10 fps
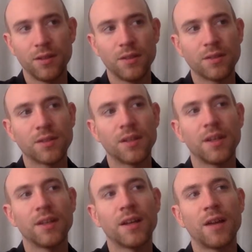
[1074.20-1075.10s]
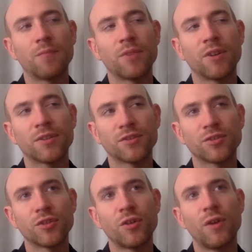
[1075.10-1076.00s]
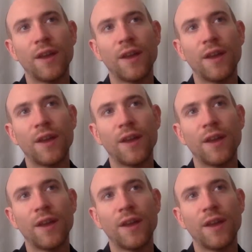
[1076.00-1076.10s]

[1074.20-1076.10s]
It's like I'm so